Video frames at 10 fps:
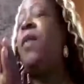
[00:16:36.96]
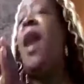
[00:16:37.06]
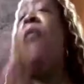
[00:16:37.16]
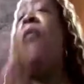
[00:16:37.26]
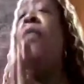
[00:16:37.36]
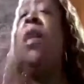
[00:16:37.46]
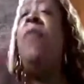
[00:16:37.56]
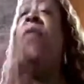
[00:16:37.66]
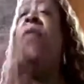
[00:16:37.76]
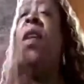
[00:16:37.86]
I
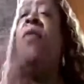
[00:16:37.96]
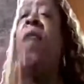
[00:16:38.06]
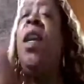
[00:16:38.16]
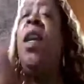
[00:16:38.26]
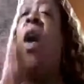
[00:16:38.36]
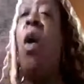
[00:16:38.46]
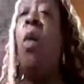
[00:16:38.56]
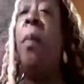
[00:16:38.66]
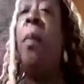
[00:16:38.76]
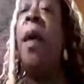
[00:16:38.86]
really, really, really
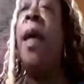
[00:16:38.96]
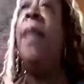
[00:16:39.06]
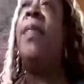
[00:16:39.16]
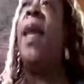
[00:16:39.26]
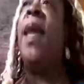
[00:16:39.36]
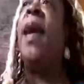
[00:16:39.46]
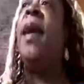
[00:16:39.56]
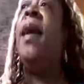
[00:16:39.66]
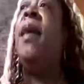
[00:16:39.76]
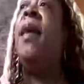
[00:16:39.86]
hope
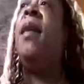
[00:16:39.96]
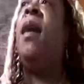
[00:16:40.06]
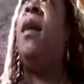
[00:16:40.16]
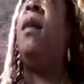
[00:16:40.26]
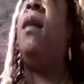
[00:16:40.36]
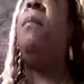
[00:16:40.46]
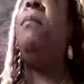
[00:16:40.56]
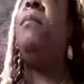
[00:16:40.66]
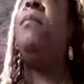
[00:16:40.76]
that um